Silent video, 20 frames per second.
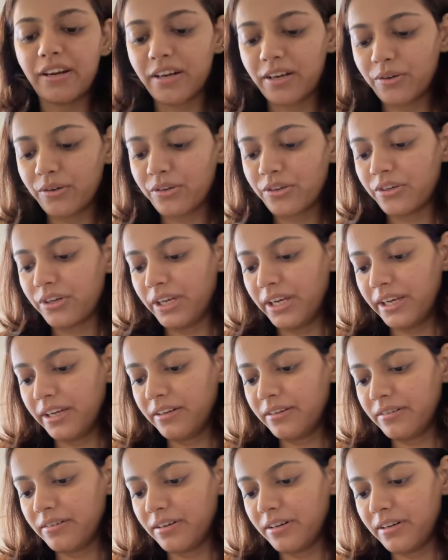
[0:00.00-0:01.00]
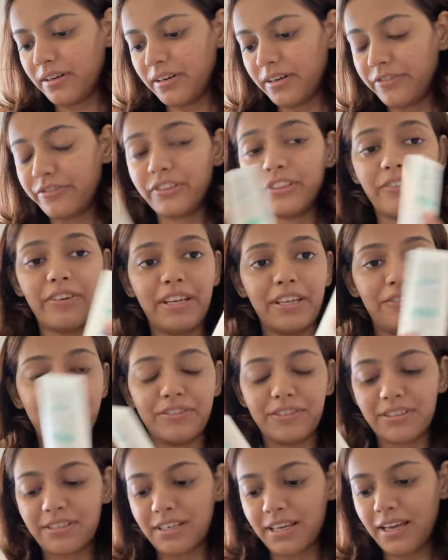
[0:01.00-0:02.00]
it out today for the very
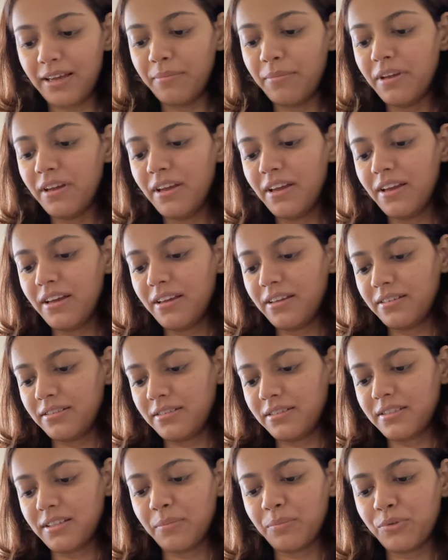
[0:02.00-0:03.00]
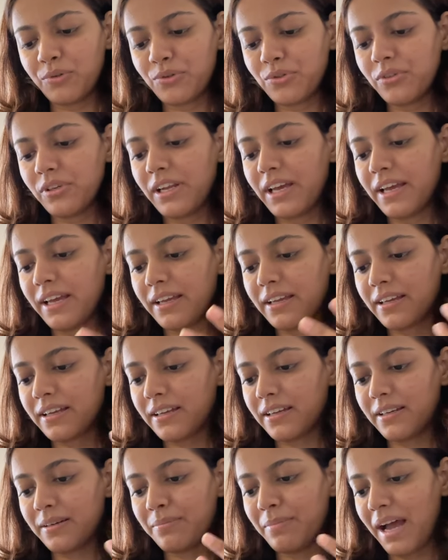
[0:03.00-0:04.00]
first time. It's supposed to like,
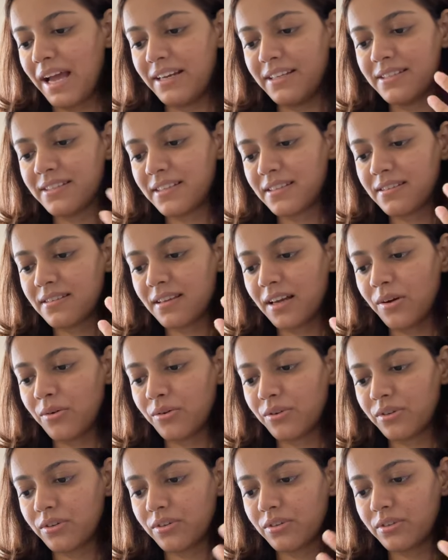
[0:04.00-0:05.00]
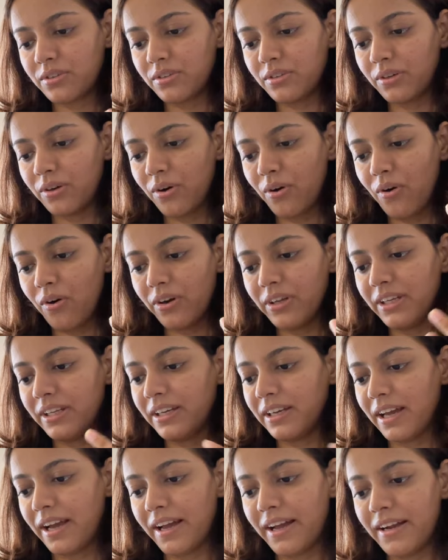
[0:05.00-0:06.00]
it balances out the
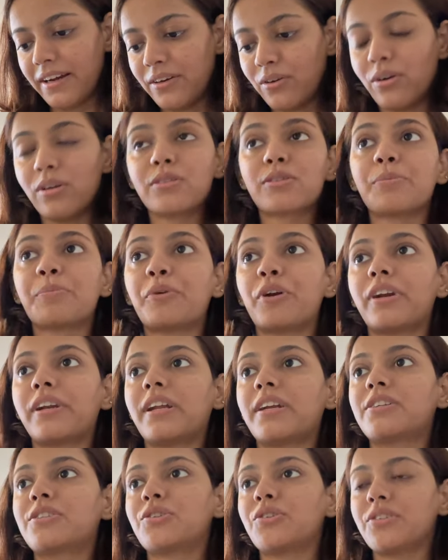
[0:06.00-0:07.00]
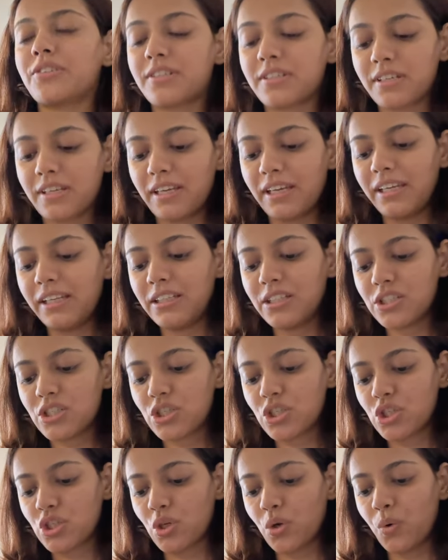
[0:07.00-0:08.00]
oil and also protects your skin.
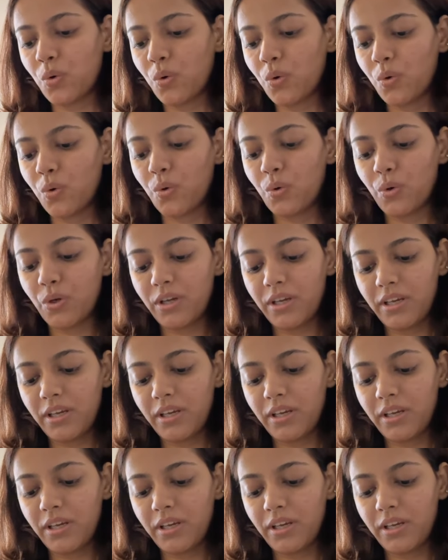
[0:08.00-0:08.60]
So